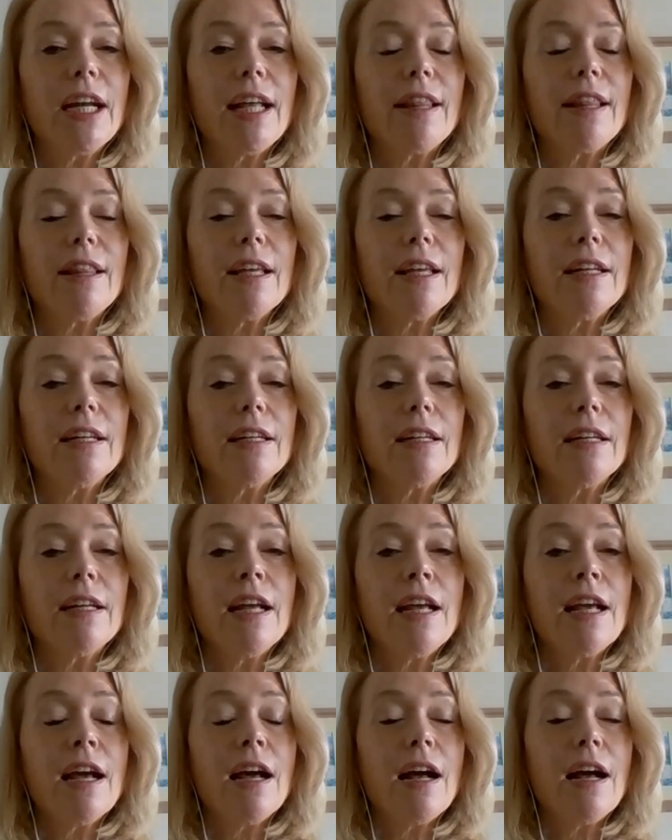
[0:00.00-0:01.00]
at then
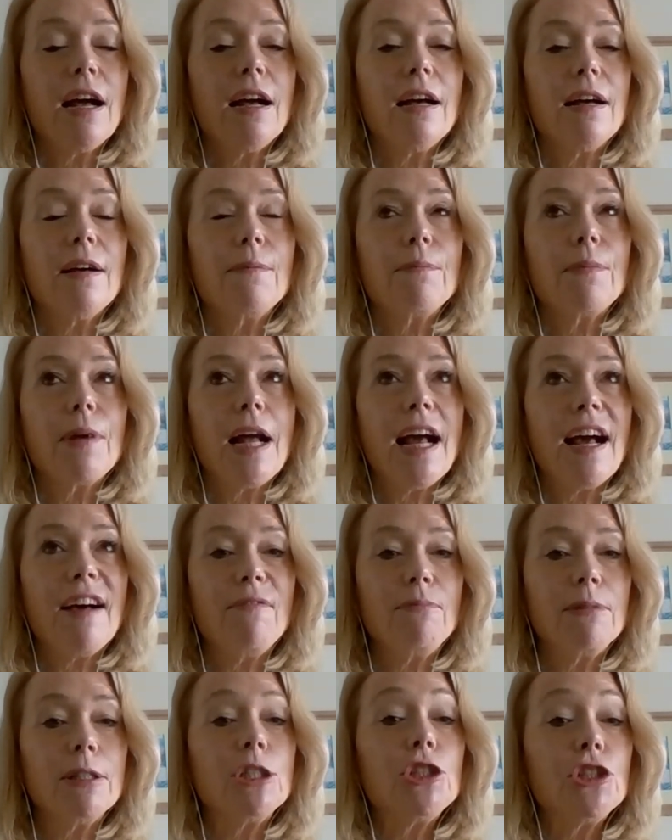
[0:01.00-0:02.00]
um,
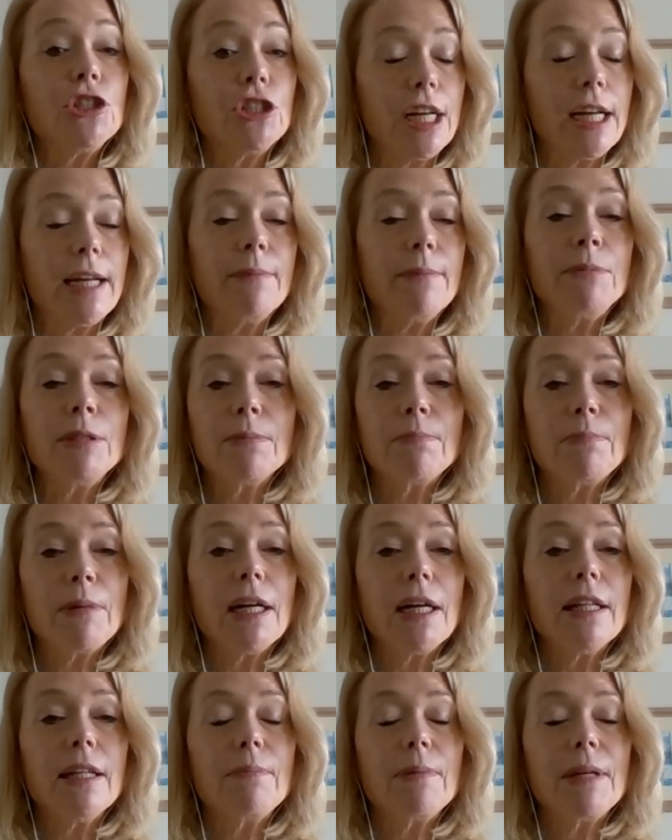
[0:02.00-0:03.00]
have been shaped
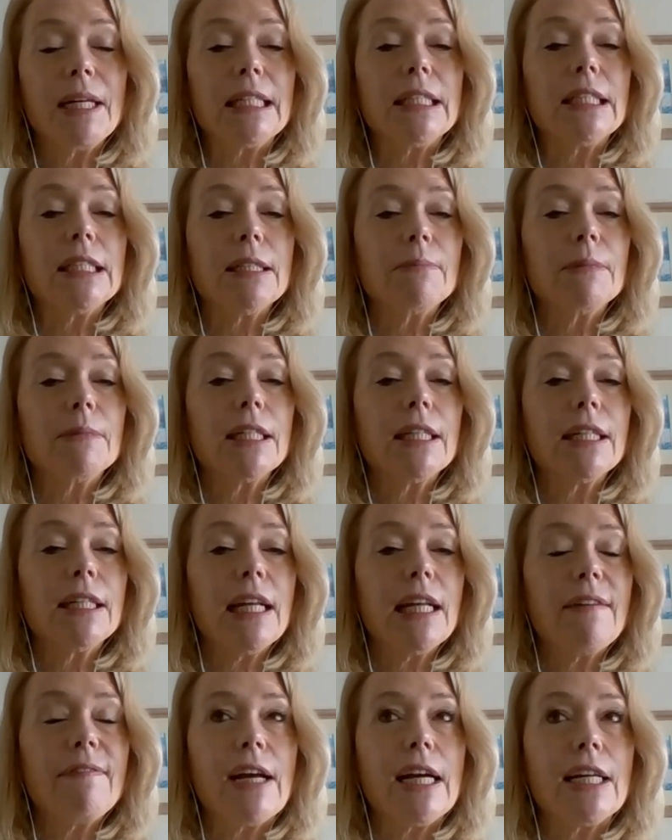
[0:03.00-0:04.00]
by the pandemic, and
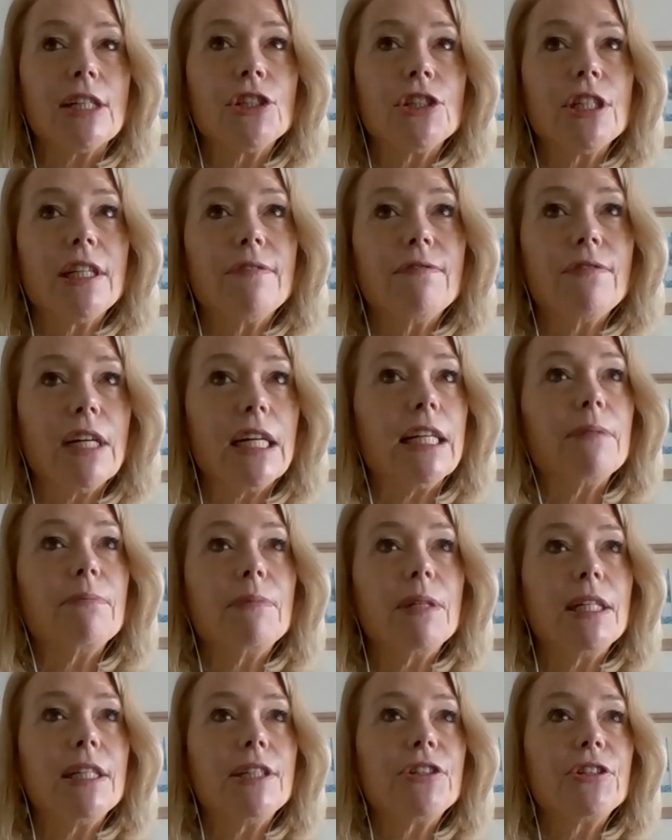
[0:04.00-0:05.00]
they've actually invited
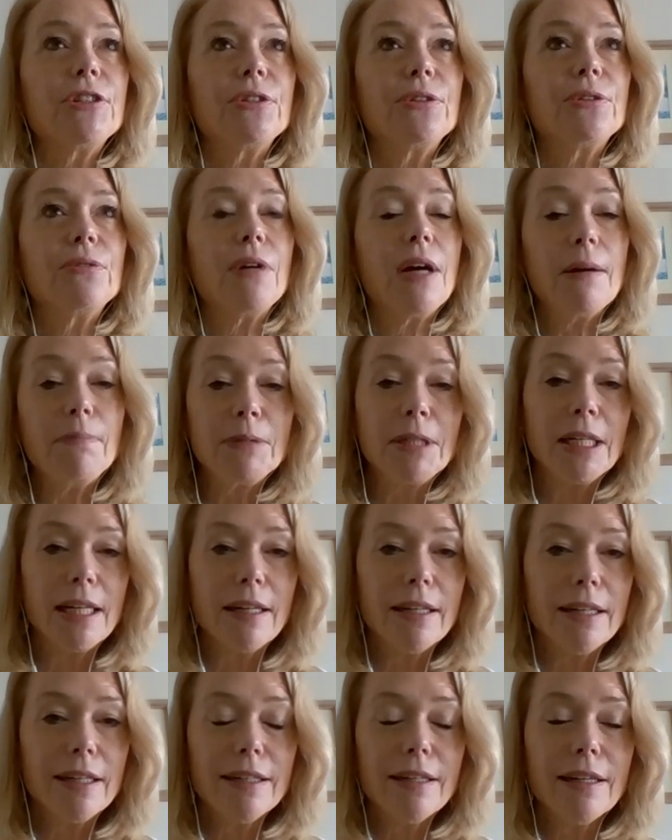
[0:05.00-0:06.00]
me to update
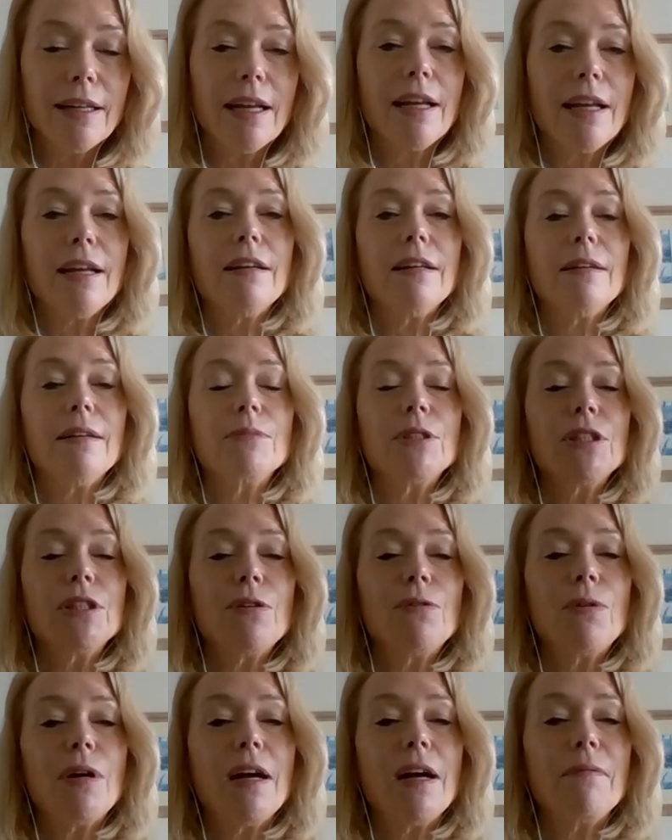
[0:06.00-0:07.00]
it. Um,
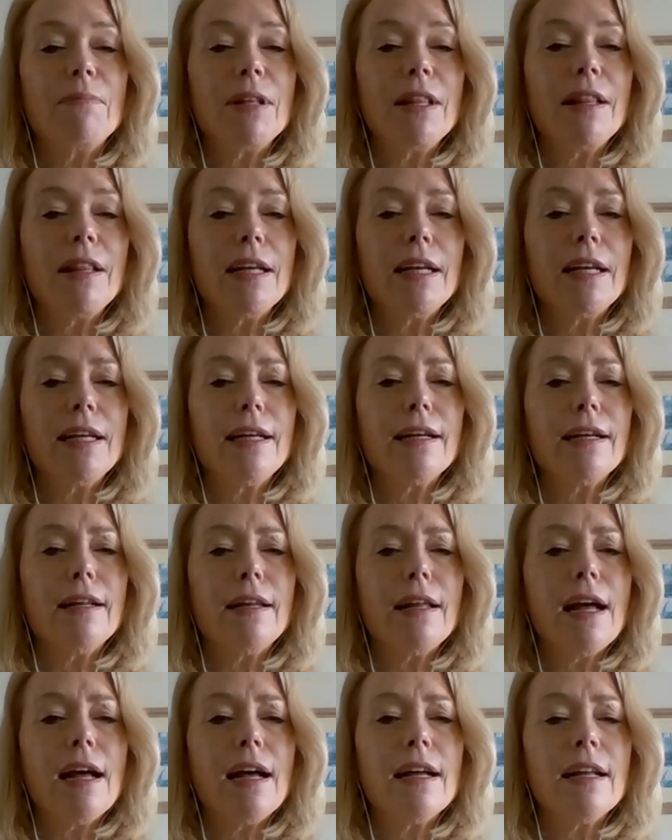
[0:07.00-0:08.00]
so I've been thinking a
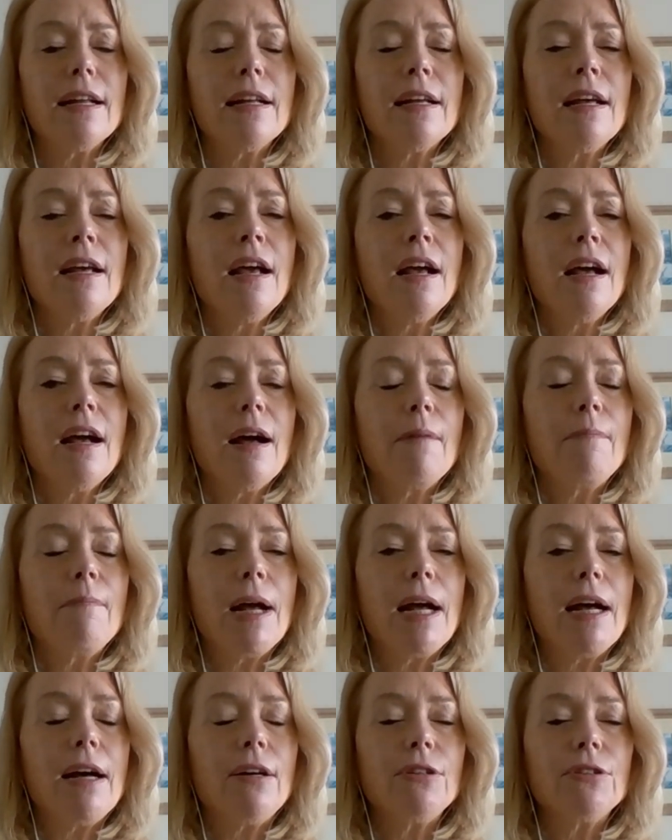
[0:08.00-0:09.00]
lot
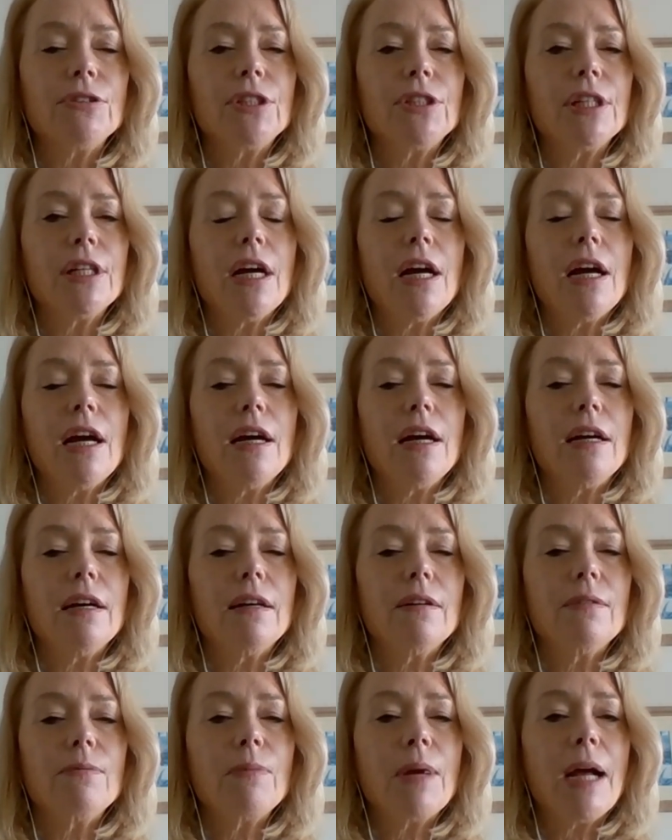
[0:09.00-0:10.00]
about
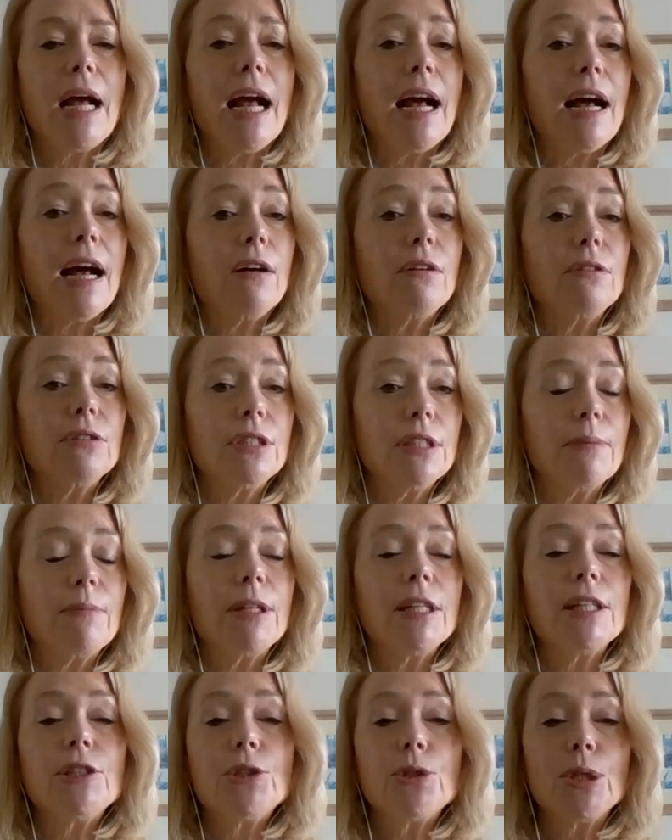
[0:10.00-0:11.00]
uh, how some
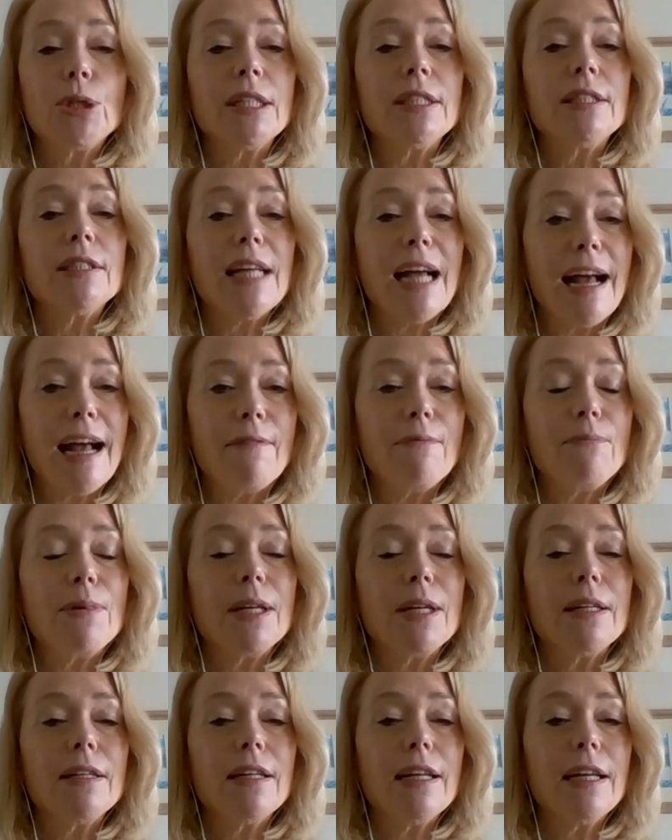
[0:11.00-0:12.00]
of these trends have
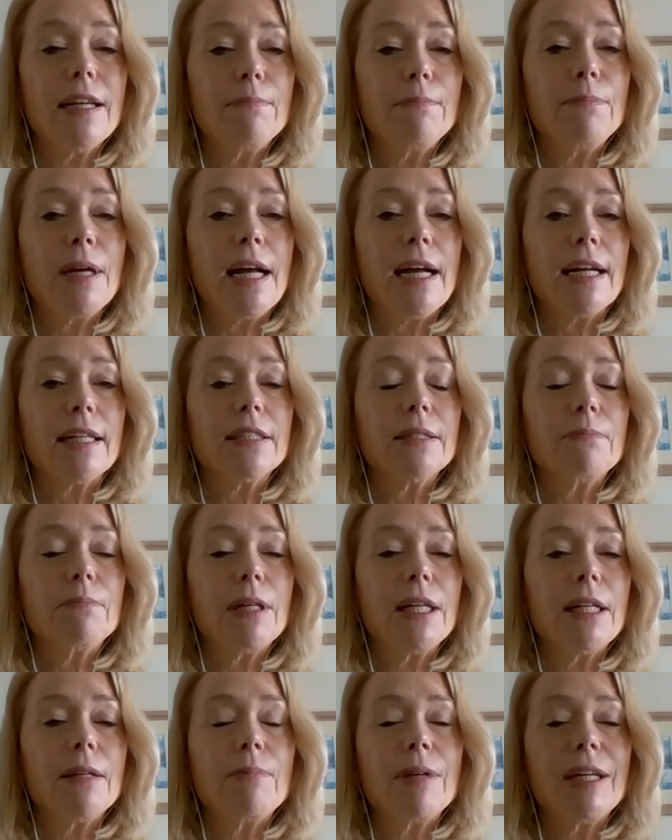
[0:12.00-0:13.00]
been impacted
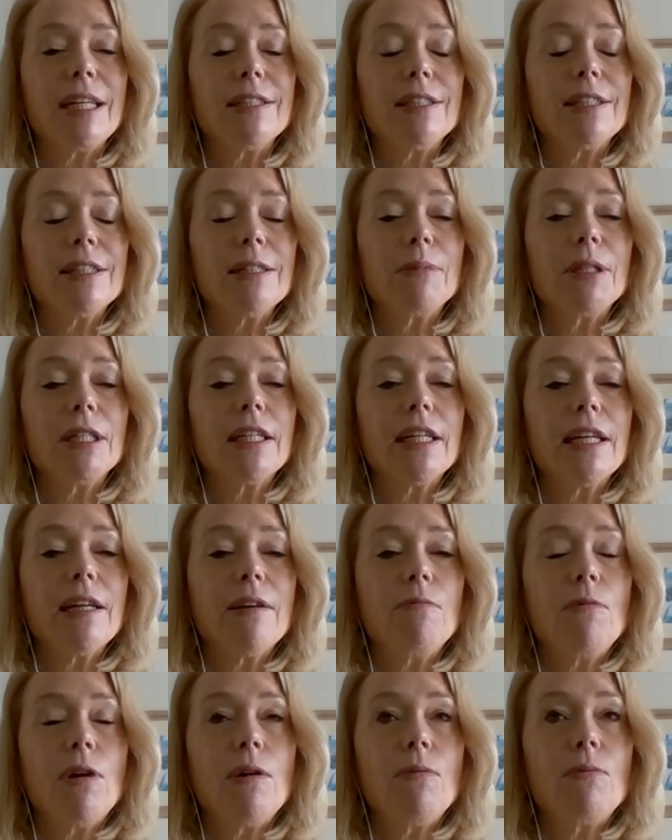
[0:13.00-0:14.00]
by the pandemic
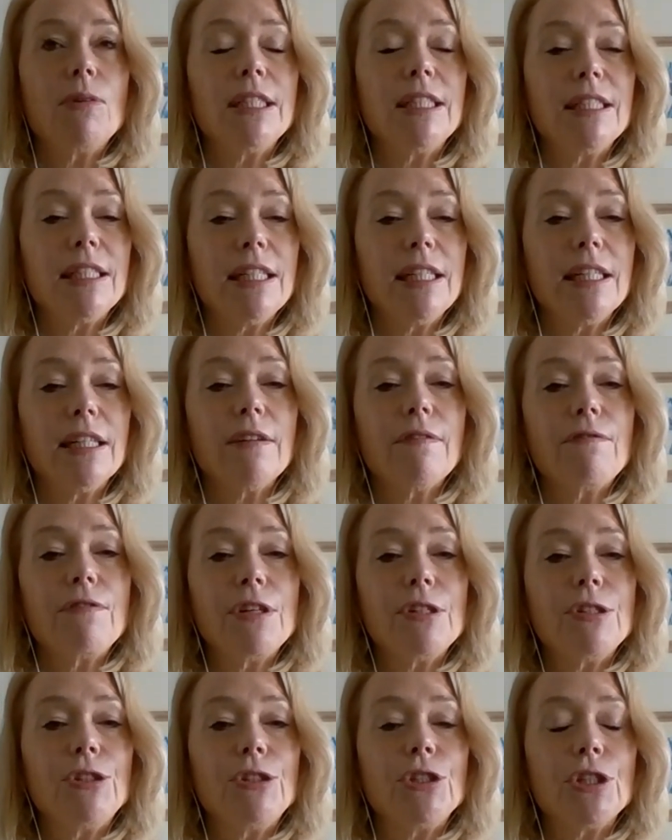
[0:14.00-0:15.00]
and what we see in the
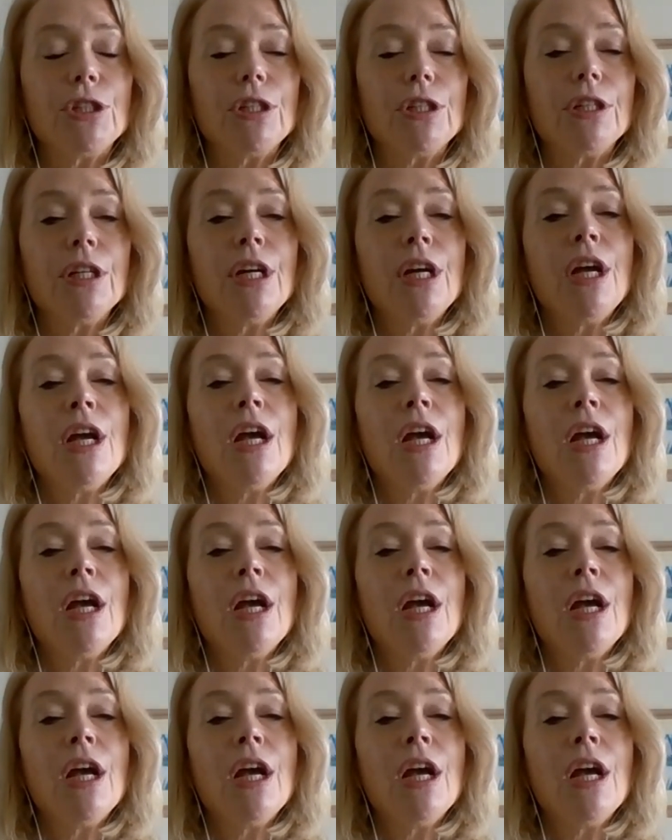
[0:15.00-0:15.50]
future.